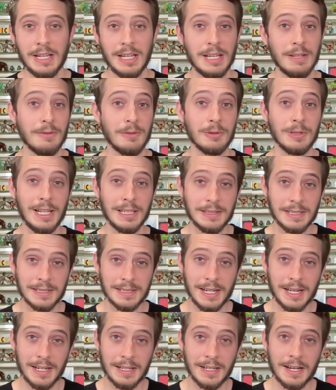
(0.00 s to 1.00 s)
If you like this
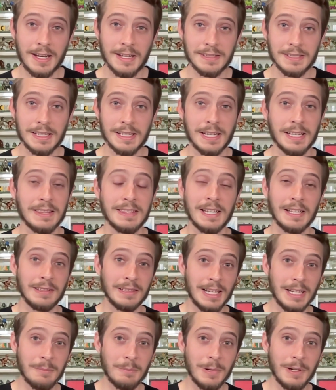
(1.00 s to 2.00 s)
kind of content, hit that
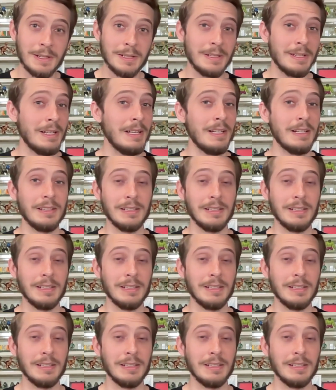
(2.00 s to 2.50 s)
like button,